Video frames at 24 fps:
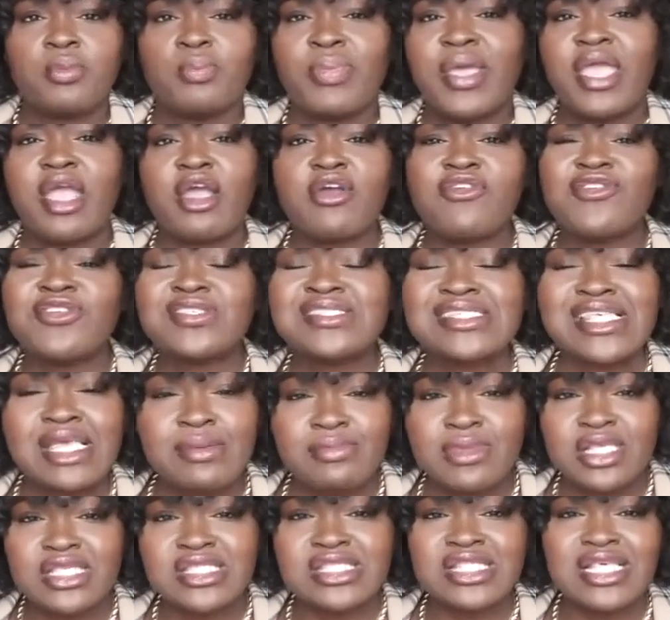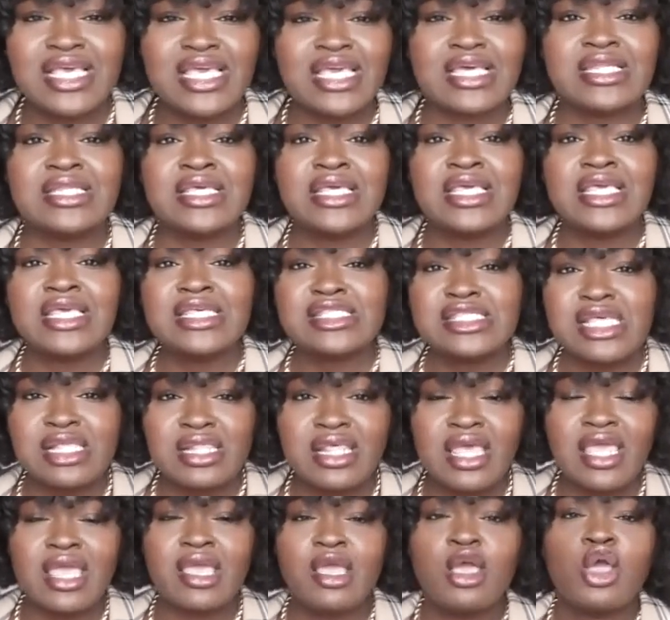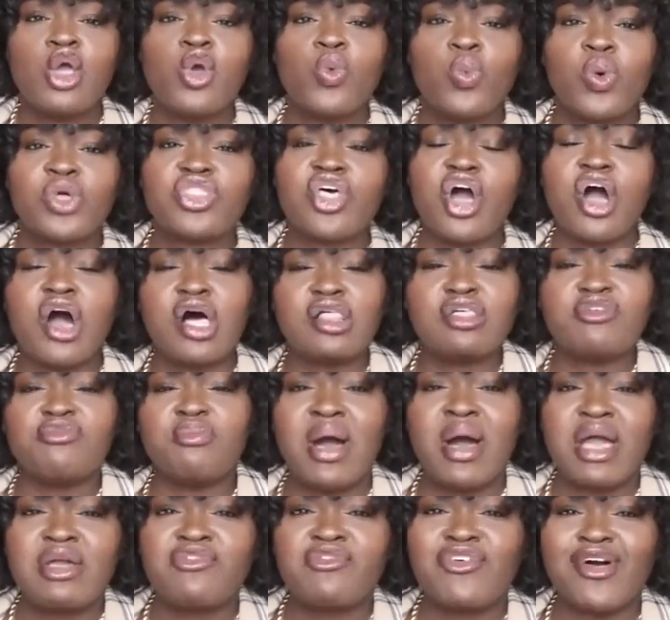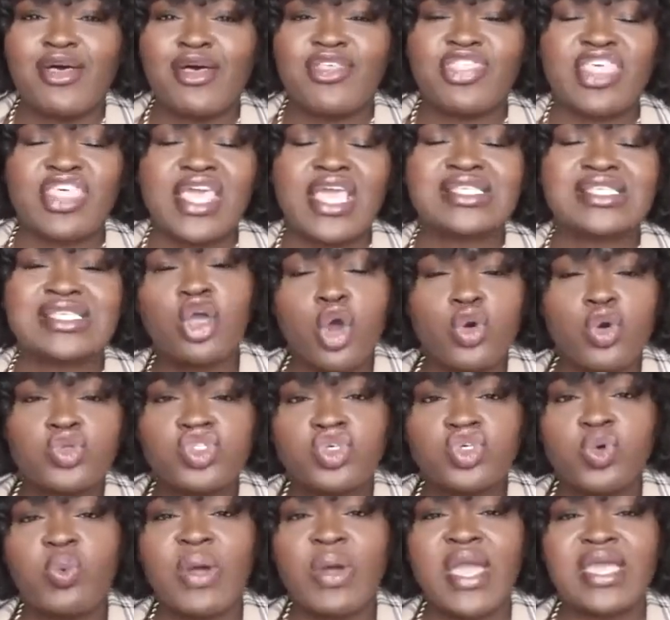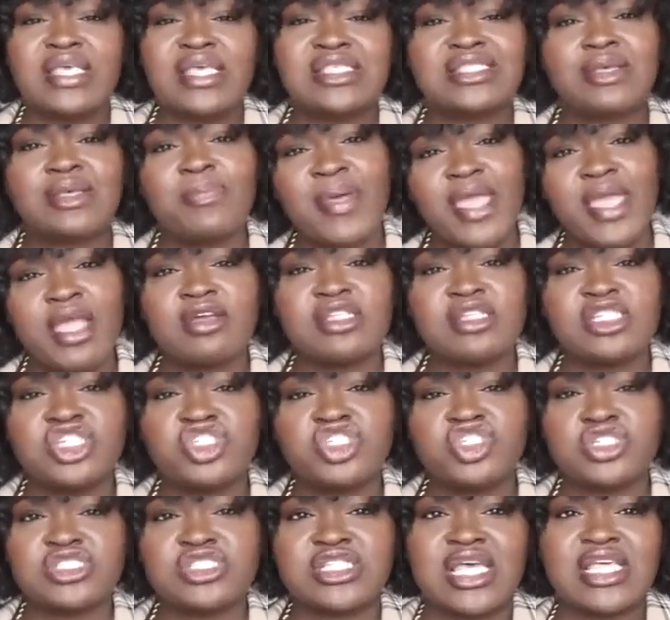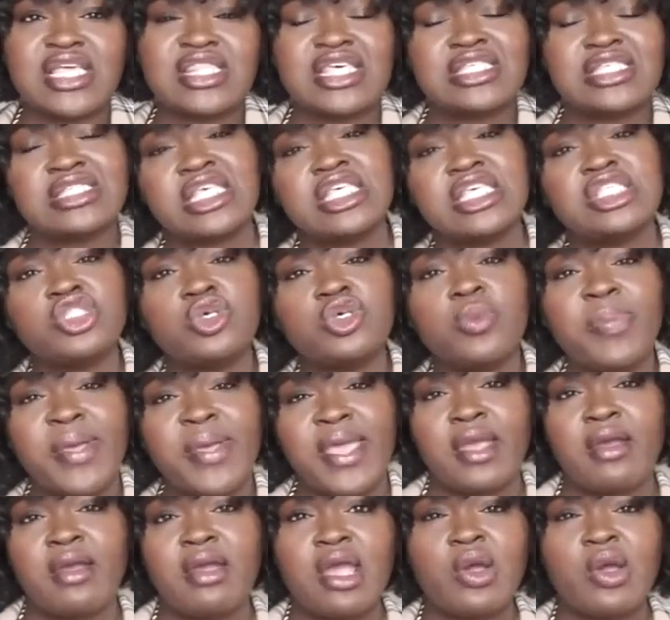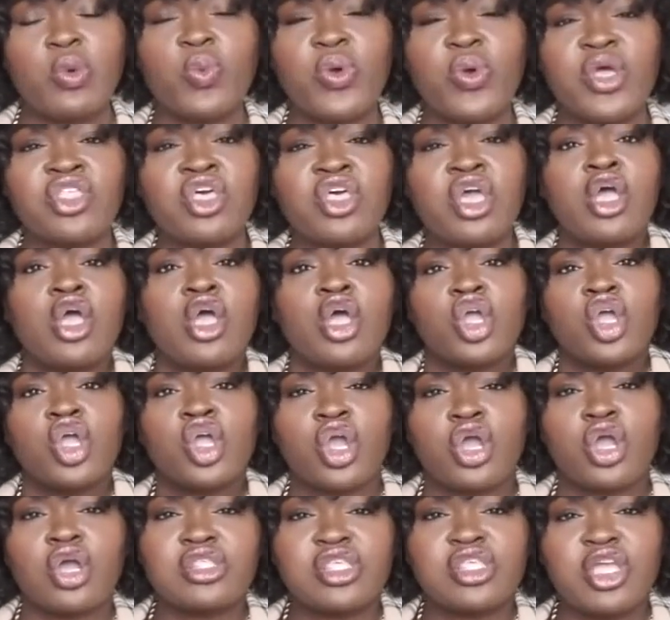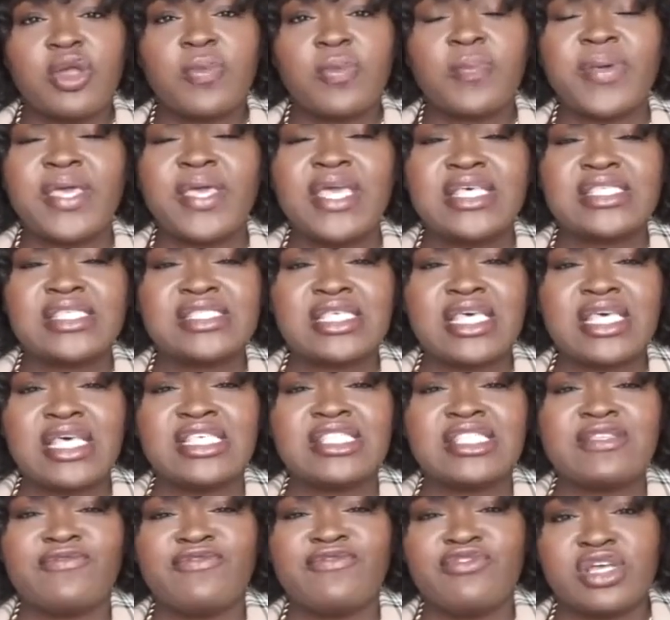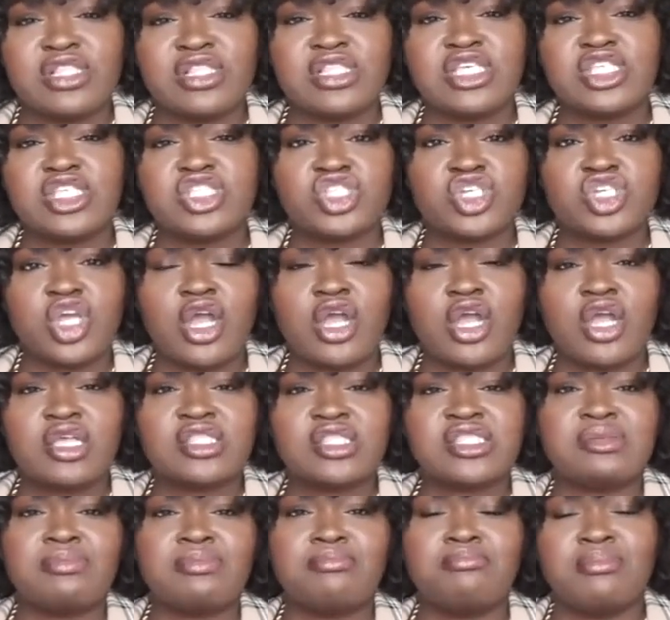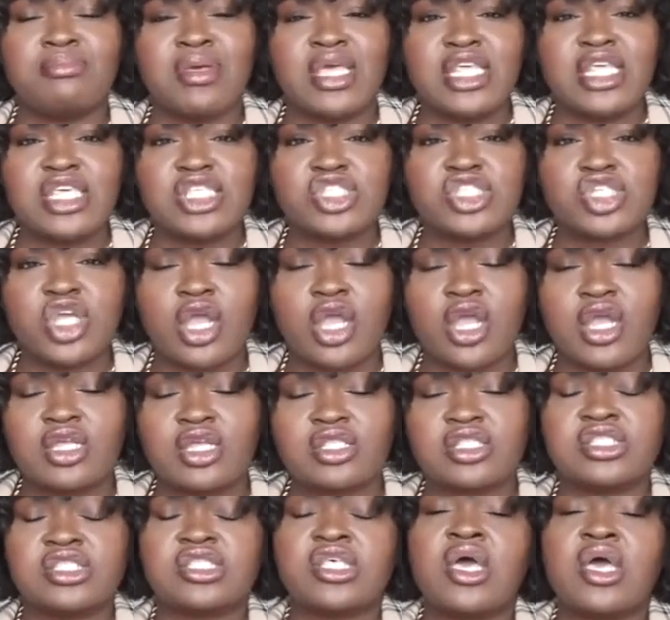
pair seamlessly and easily with all of my fall things. Go-to ways to pair t-shirts like this is to pair it with girlier pieces, frilly skirts, midi skirts.